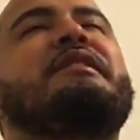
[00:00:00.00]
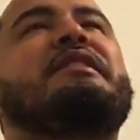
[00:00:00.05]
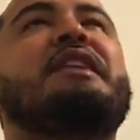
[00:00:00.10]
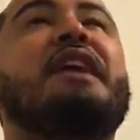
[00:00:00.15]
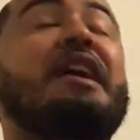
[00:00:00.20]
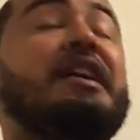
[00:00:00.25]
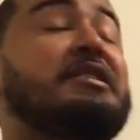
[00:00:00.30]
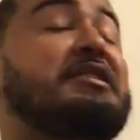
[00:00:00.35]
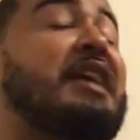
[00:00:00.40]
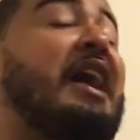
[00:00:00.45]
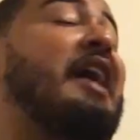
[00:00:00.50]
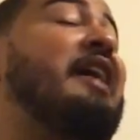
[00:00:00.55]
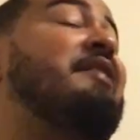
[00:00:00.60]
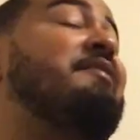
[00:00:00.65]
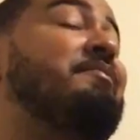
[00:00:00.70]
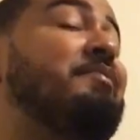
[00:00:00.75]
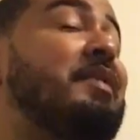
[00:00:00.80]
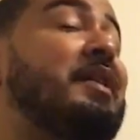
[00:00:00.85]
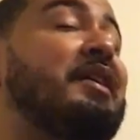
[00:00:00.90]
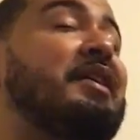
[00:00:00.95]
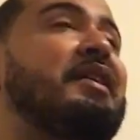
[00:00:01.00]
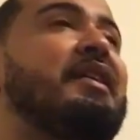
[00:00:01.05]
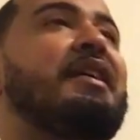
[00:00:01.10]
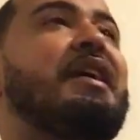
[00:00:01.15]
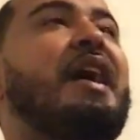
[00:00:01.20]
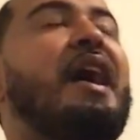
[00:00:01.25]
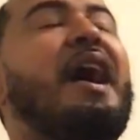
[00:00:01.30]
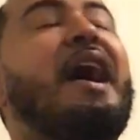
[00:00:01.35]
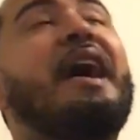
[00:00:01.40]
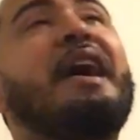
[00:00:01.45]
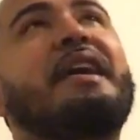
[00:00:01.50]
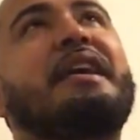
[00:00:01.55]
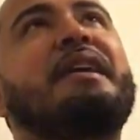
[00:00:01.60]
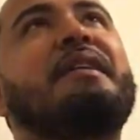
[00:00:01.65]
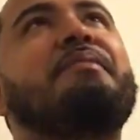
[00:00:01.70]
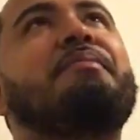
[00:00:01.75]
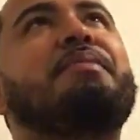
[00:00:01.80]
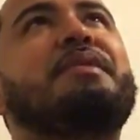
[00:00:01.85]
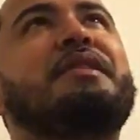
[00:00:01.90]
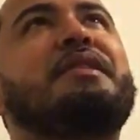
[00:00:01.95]
Yes, I admit I
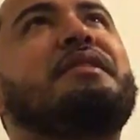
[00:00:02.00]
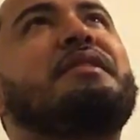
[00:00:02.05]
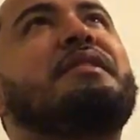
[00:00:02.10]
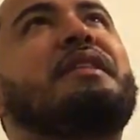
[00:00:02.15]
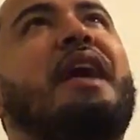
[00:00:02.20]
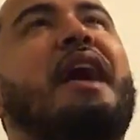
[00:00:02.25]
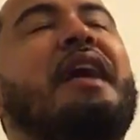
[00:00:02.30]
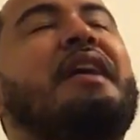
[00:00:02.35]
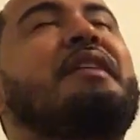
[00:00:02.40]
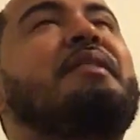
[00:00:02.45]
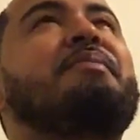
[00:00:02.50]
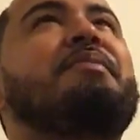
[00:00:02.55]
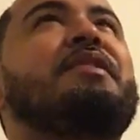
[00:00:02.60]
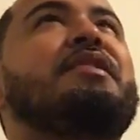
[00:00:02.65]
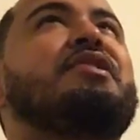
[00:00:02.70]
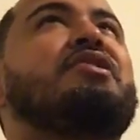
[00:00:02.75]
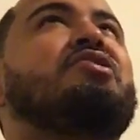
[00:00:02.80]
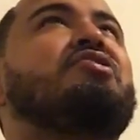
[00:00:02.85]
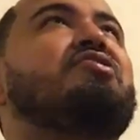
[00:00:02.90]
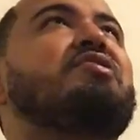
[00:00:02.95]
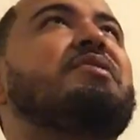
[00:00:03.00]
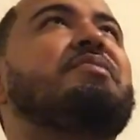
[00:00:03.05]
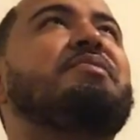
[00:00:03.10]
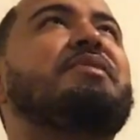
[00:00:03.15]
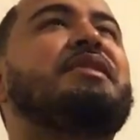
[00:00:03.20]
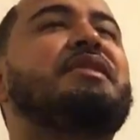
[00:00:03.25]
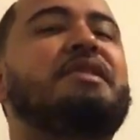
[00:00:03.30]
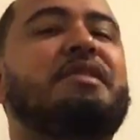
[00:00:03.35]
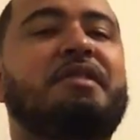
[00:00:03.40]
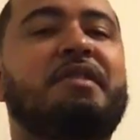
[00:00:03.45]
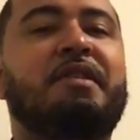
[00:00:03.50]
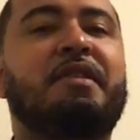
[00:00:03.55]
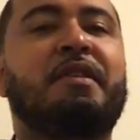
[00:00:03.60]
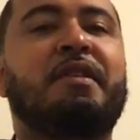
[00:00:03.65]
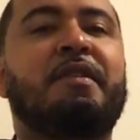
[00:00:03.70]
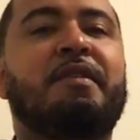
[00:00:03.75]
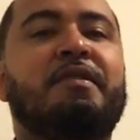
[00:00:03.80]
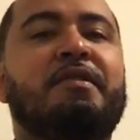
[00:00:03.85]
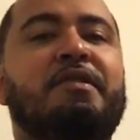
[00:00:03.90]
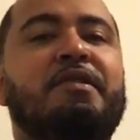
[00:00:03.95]
can be I can be extremely,
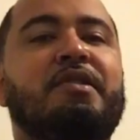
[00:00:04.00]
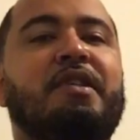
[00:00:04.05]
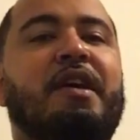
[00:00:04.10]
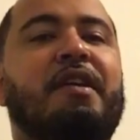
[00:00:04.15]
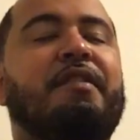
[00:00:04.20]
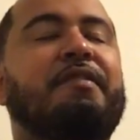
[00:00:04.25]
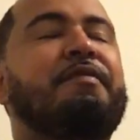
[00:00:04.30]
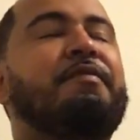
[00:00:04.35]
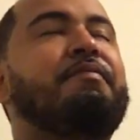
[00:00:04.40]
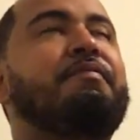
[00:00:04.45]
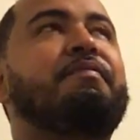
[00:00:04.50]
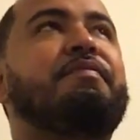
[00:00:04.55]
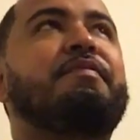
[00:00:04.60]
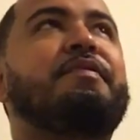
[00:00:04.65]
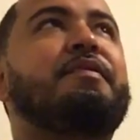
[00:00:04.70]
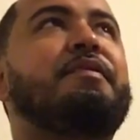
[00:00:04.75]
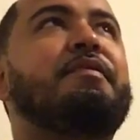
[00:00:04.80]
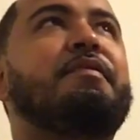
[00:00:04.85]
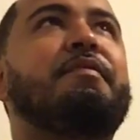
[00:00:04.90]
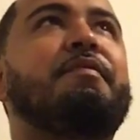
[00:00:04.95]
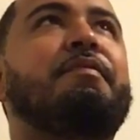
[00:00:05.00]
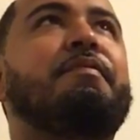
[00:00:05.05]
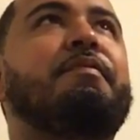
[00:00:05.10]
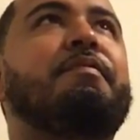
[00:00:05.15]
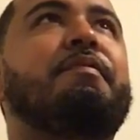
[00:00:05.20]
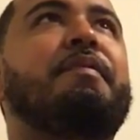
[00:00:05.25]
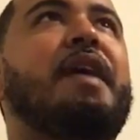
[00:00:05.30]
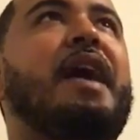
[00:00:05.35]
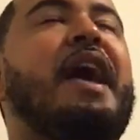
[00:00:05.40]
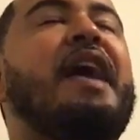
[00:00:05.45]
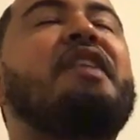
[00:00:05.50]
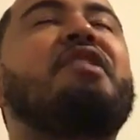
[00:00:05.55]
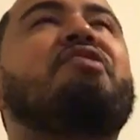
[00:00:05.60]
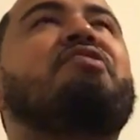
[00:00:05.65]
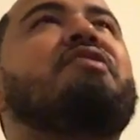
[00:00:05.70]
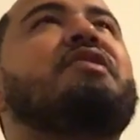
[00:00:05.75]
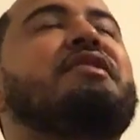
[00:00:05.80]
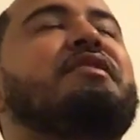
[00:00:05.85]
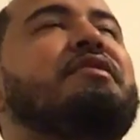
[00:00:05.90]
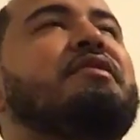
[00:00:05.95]
you know,
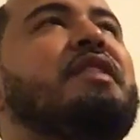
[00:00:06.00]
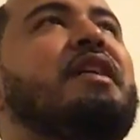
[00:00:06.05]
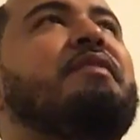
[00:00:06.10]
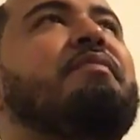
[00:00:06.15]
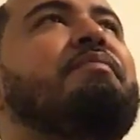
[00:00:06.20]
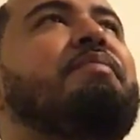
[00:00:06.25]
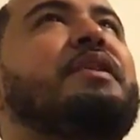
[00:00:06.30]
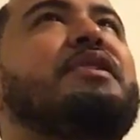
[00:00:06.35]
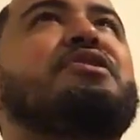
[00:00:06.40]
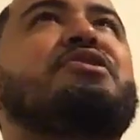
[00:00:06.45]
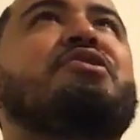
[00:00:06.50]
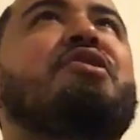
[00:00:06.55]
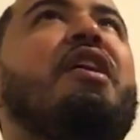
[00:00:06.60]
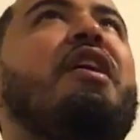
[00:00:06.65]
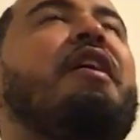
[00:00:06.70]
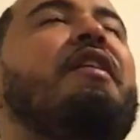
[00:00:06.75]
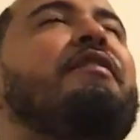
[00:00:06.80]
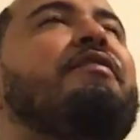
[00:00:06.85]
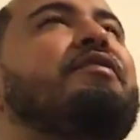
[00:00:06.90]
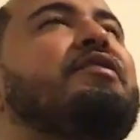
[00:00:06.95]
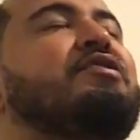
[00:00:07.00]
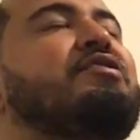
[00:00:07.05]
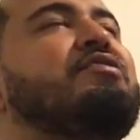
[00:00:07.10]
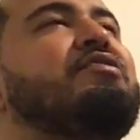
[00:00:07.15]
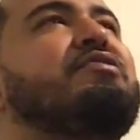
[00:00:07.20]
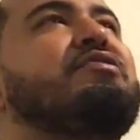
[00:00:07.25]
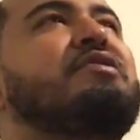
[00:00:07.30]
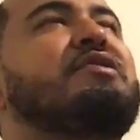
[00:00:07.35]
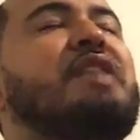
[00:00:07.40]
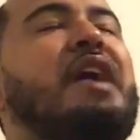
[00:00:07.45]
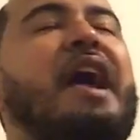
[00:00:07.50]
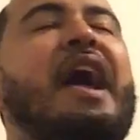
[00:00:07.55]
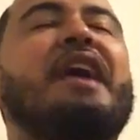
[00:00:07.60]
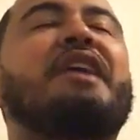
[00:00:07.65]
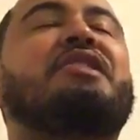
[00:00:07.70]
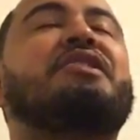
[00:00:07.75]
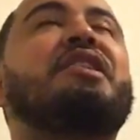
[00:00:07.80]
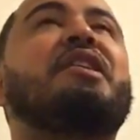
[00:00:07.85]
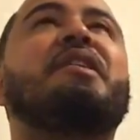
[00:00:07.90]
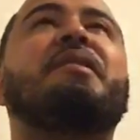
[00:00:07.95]
angry and, and pissed off when you
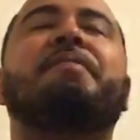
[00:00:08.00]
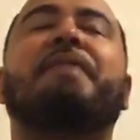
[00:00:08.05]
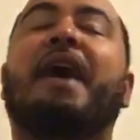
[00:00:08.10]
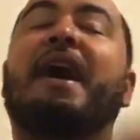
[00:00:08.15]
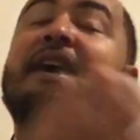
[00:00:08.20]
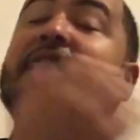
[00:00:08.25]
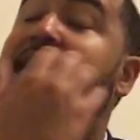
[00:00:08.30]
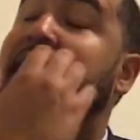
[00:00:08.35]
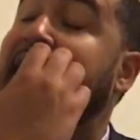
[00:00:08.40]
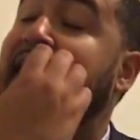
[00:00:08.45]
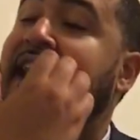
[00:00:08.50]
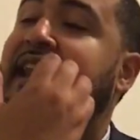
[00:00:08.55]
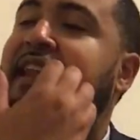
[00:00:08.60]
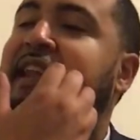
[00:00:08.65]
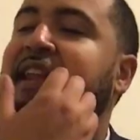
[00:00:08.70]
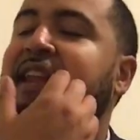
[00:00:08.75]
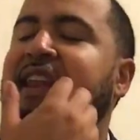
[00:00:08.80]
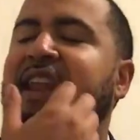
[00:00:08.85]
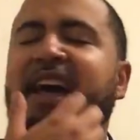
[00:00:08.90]
act up. I get it.